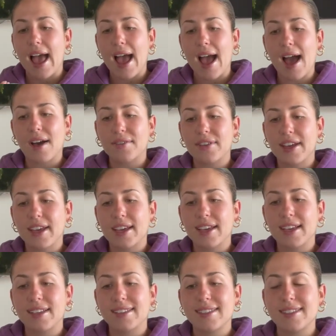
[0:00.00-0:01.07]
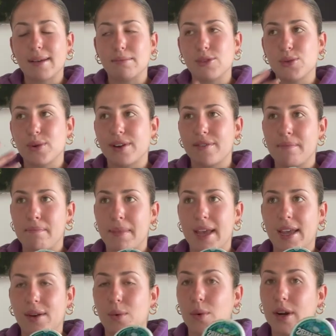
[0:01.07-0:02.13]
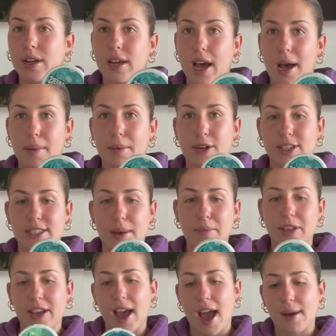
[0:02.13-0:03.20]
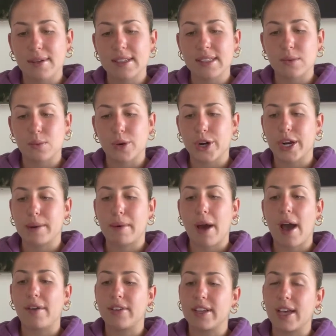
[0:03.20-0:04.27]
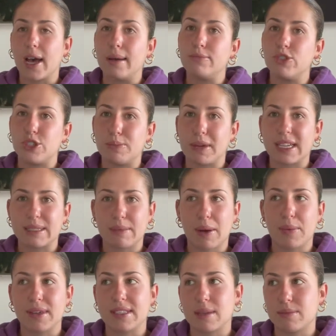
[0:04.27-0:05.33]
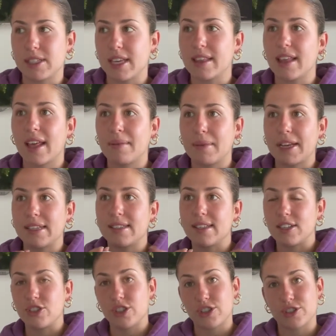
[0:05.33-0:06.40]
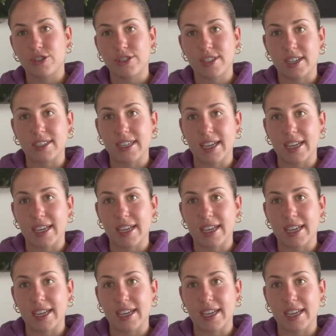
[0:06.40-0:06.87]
having some sort of mint or gum or something. I was worried about having gum just because my wisdom teeth and my stitches are still